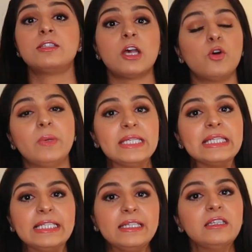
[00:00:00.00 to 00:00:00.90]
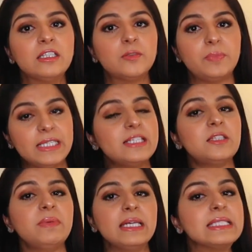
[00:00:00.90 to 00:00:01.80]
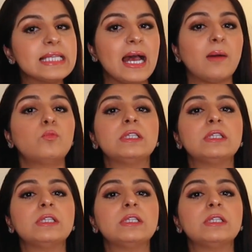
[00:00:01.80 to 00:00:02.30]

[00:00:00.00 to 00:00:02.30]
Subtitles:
So basically, the PTCB exam